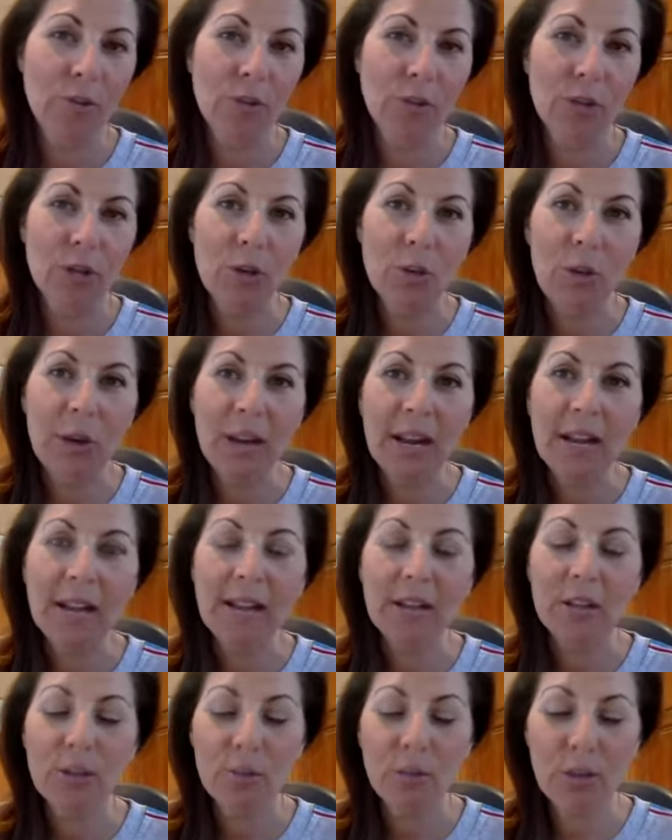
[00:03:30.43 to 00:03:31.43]
So you want
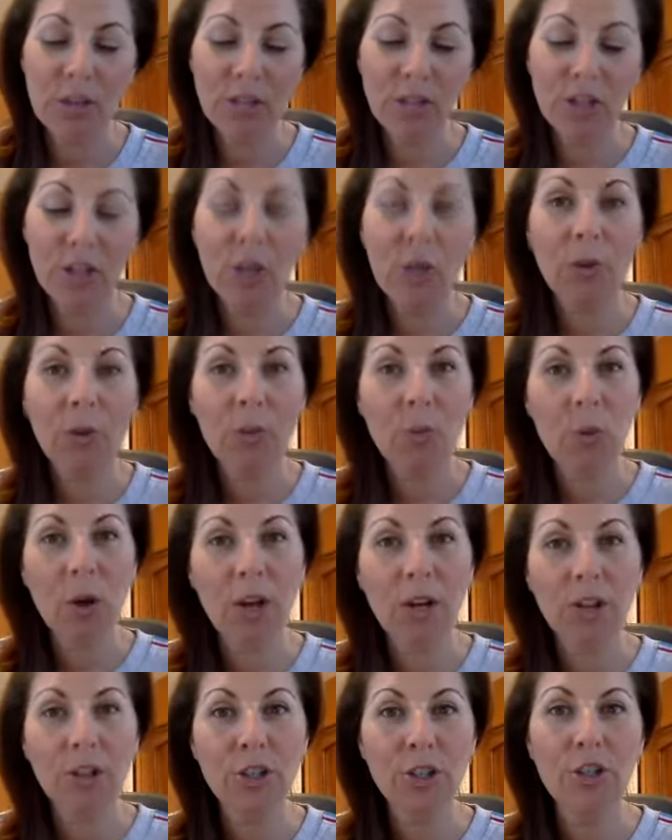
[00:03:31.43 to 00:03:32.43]
to start with
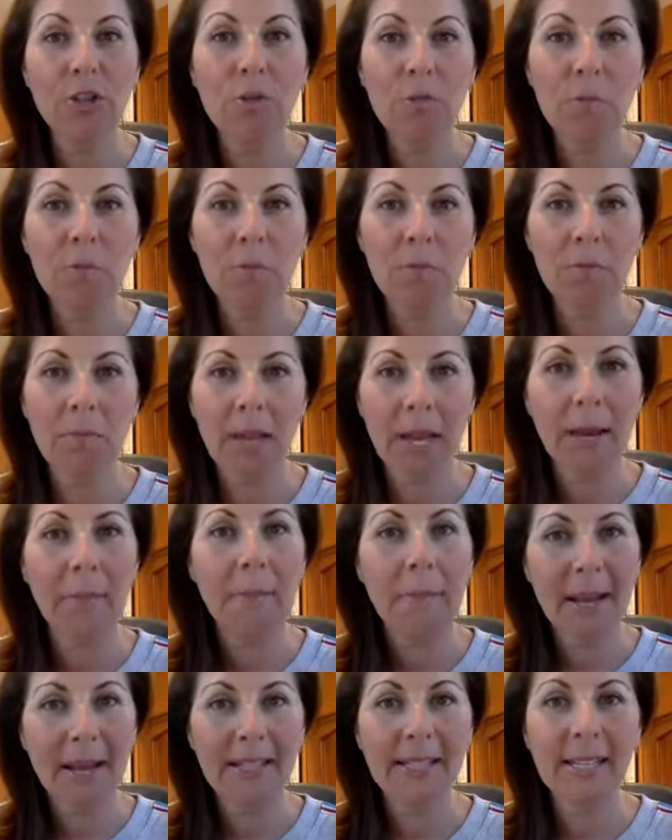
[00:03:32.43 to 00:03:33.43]
one or two like
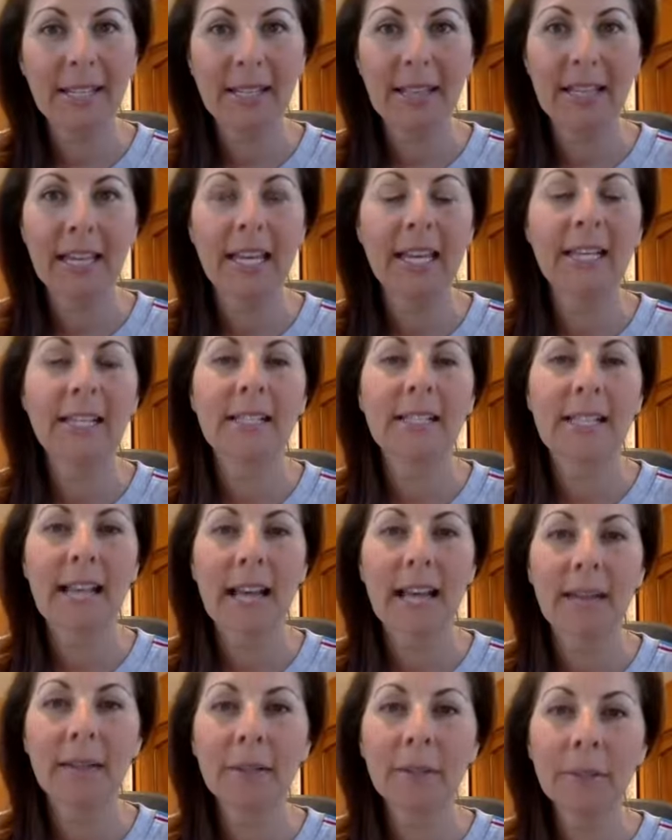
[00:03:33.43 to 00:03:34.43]
basic things
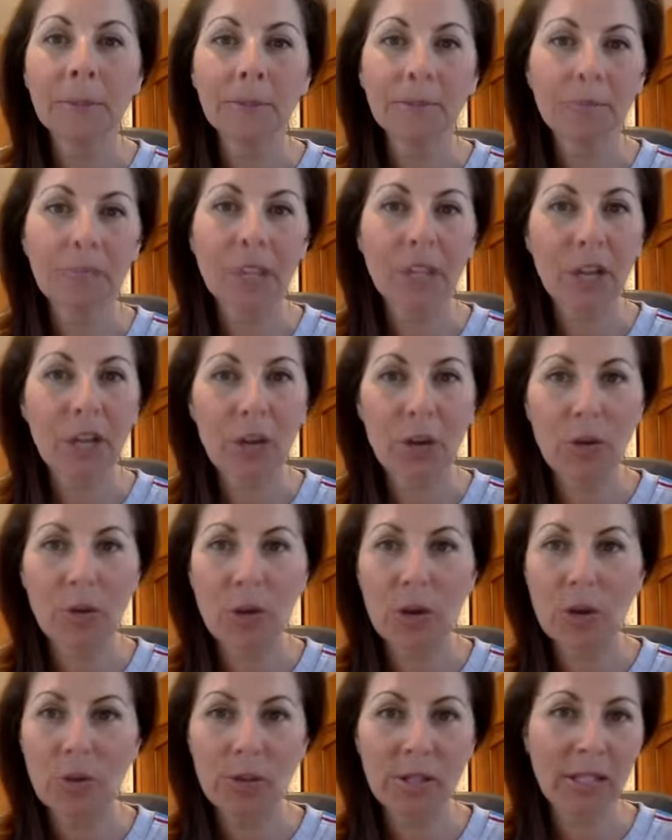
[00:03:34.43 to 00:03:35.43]
that, you know,
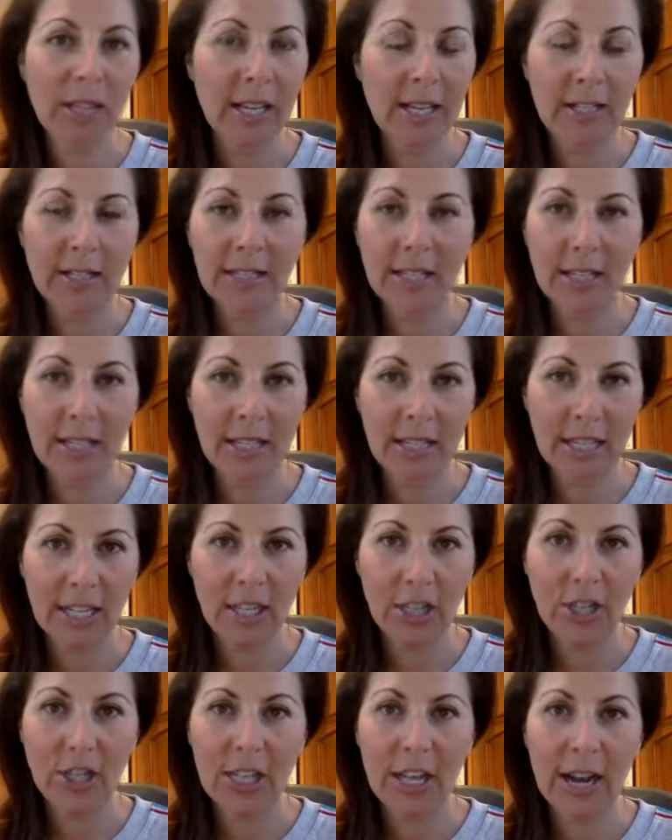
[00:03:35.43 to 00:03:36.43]
goes into the
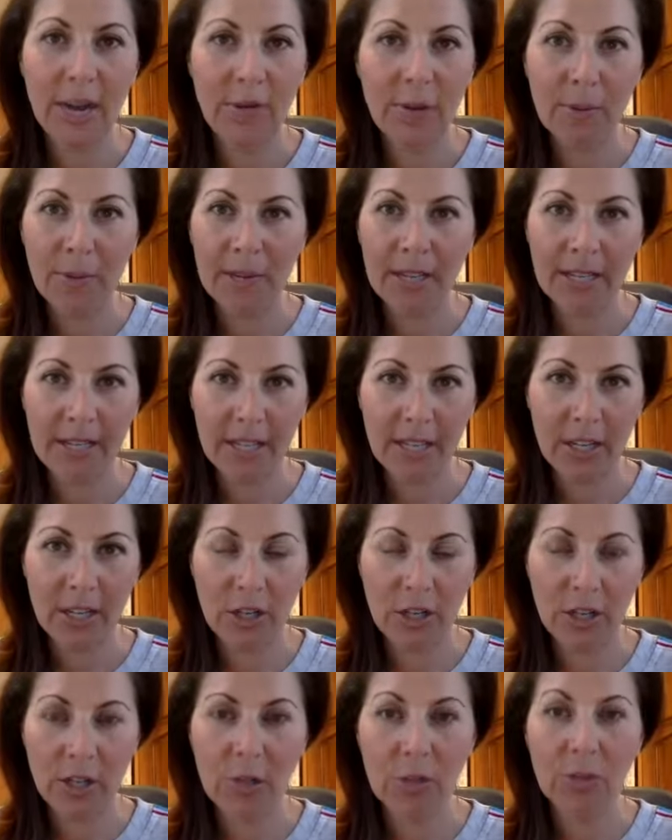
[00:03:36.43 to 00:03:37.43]
dish that everybody's going to
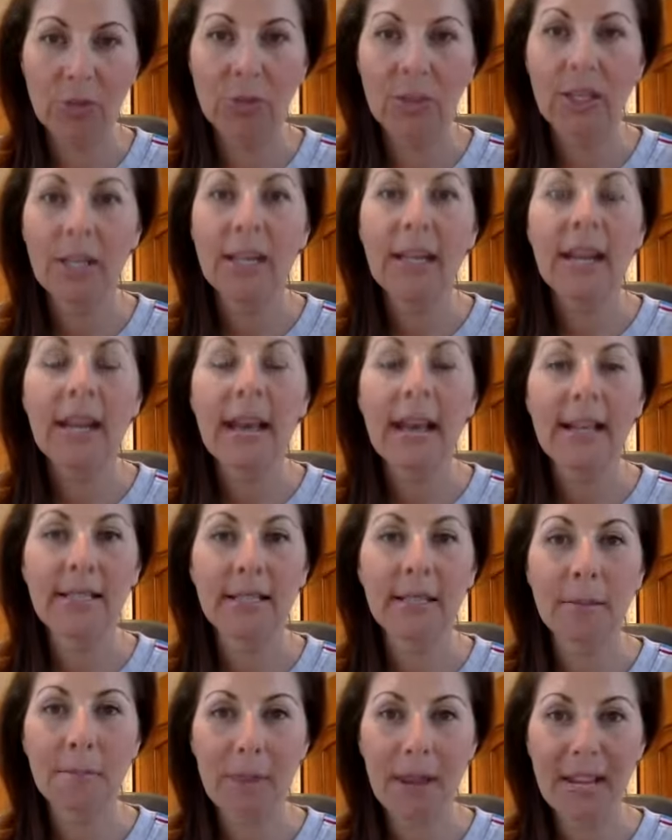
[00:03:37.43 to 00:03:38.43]
use as
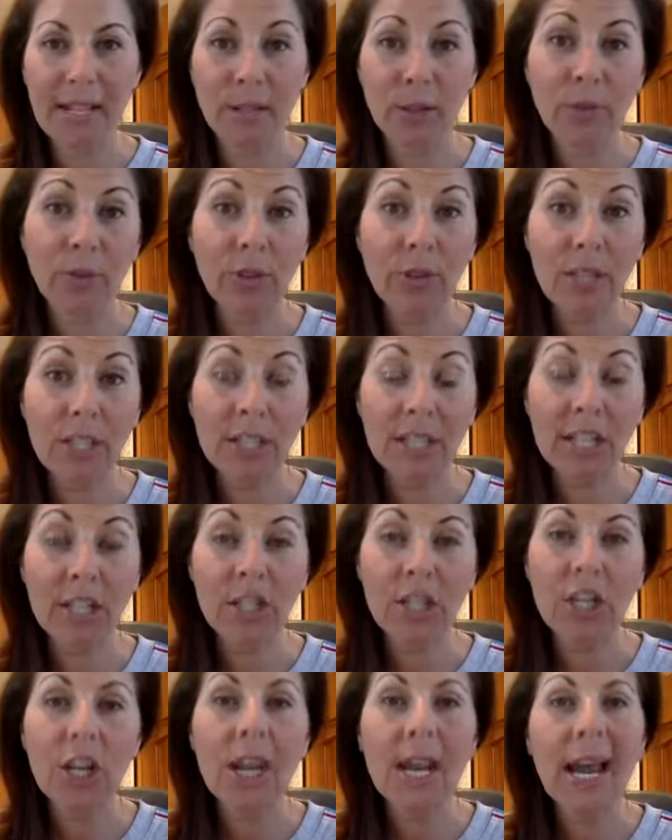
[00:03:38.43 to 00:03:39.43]
the base for the
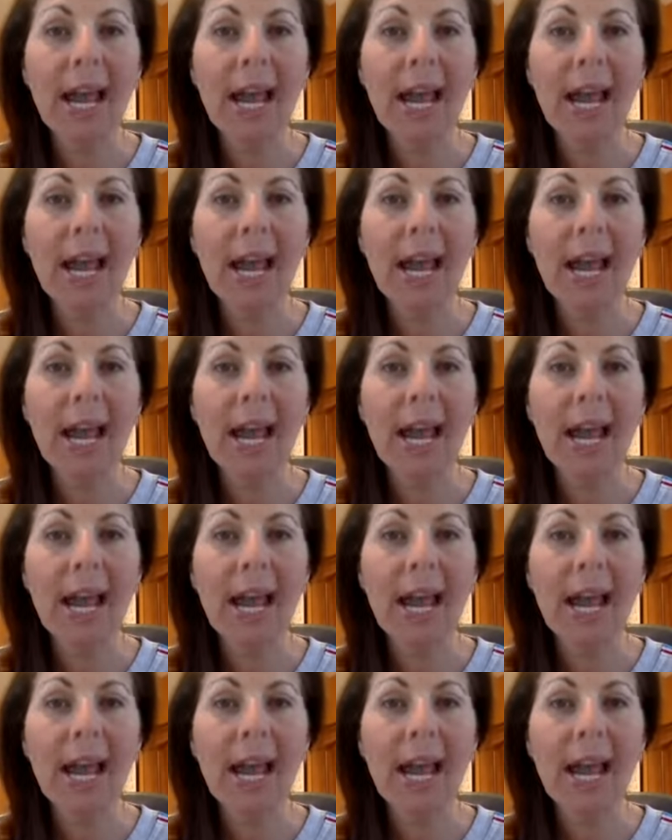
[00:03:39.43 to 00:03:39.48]
dish.